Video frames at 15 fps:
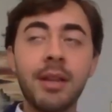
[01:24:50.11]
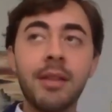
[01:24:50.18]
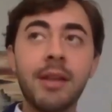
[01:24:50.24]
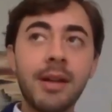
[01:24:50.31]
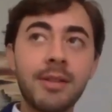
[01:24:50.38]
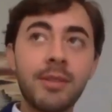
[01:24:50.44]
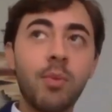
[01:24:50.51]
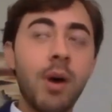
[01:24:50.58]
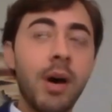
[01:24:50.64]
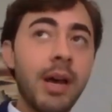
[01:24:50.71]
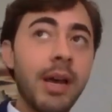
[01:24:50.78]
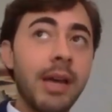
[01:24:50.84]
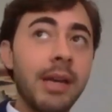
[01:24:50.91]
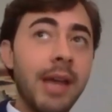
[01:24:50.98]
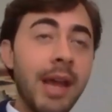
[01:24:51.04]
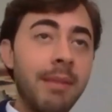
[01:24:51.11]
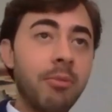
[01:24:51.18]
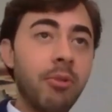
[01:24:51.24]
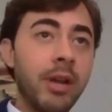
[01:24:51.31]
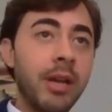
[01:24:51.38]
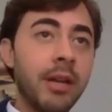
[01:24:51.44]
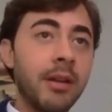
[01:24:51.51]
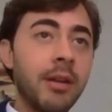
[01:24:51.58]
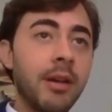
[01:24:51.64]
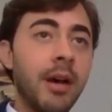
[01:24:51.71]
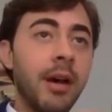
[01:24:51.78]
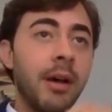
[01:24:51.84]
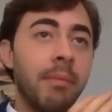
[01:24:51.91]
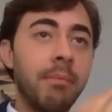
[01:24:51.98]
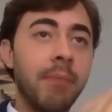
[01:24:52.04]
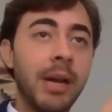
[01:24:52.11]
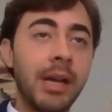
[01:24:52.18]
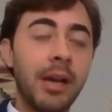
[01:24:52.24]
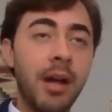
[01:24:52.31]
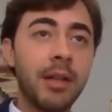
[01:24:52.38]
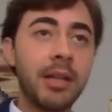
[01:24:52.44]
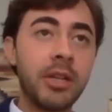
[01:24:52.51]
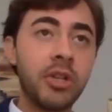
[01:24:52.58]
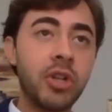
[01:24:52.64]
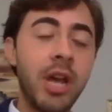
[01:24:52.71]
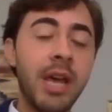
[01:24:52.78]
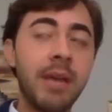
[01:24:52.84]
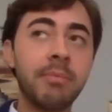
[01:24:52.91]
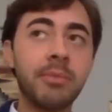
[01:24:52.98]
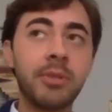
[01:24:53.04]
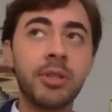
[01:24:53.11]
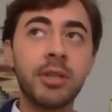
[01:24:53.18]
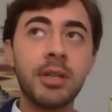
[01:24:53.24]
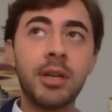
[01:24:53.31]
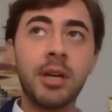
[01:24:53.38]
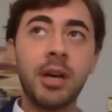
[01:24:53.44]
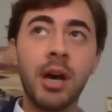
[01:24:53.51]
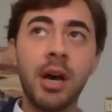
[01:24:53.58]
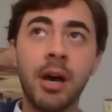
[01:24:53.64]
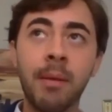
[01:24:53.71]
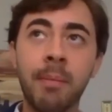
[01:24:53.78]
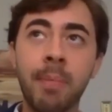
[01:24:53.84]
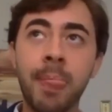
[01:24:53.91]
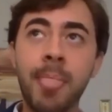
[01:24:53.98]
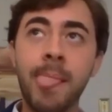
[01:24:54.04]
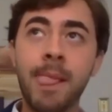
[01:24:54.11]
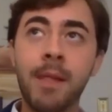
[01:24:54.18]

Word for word: That's why at Cambrian, um, my colleague James, um,